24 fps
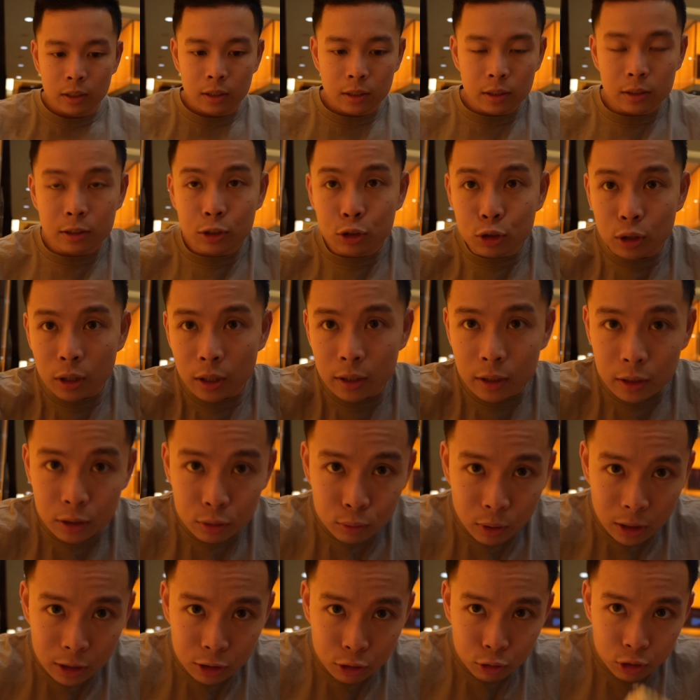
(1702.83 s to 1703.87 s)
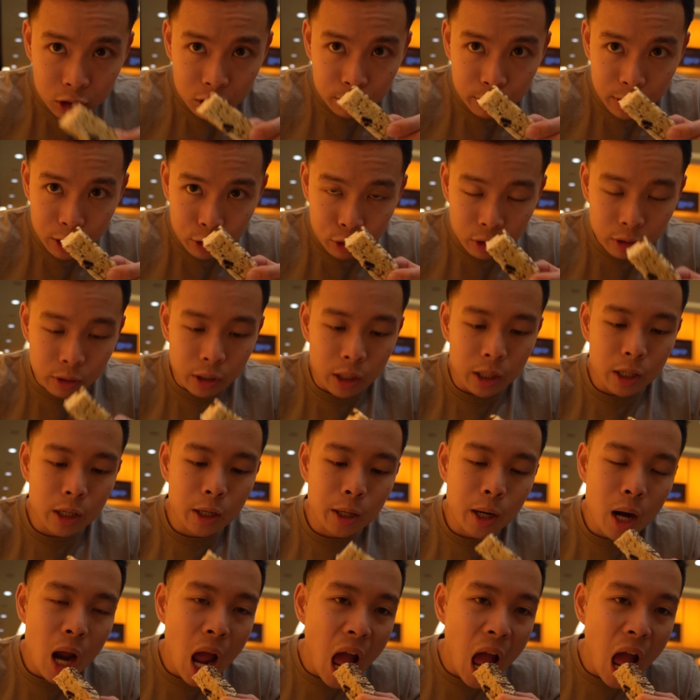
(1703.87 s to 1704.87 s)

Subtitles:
Let's try this Rice Krispie treat right here.